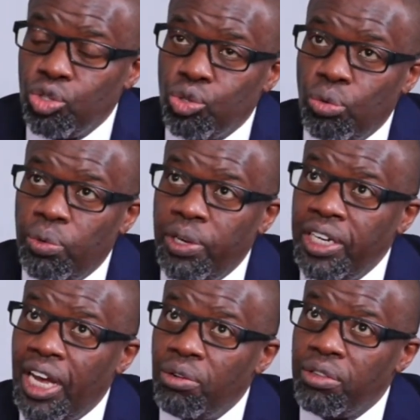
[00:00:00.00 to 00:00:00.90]
So we
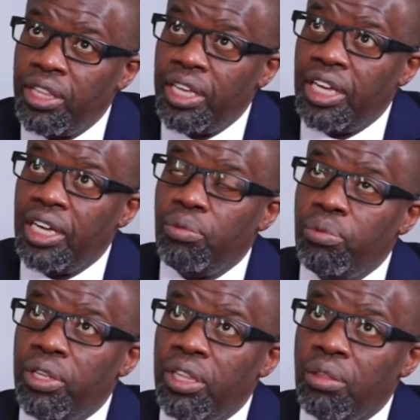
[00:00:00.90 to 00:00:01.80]
went out there
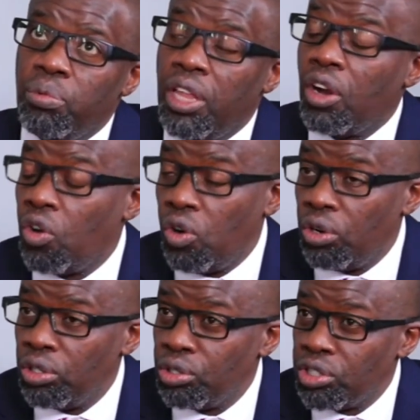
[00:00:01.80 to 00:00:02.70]
with a
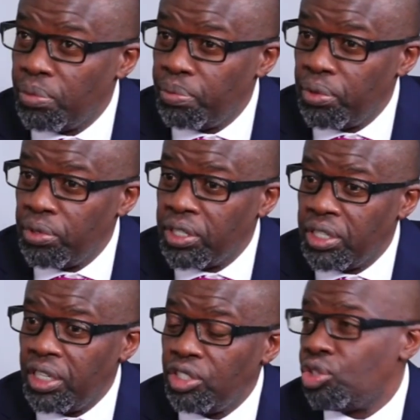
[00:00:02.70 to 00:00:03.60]
call to support
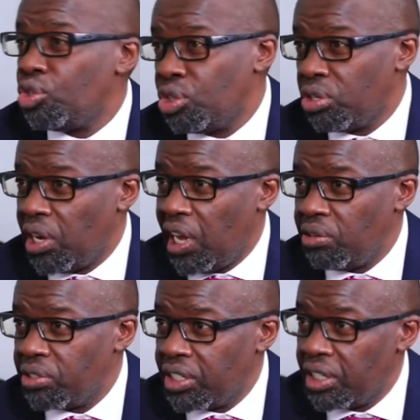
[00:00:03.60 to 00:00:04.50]
the institutional
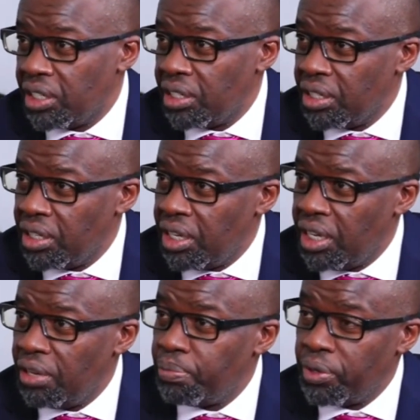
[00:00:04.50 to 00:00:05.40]
housing
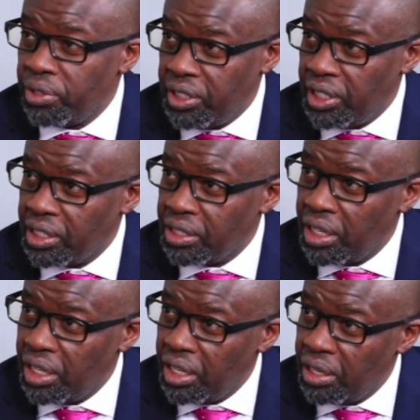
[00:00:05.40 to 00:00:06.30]
projects
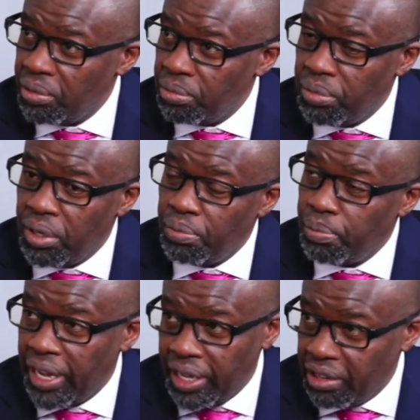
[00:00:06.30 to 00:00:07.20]

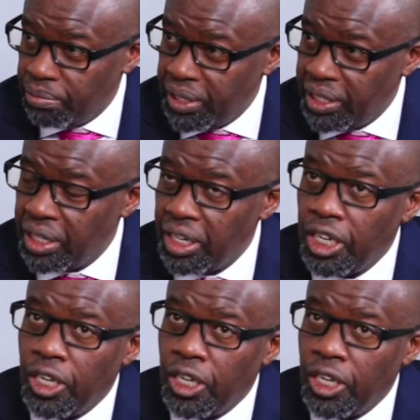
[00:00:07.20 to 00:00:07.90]
by government.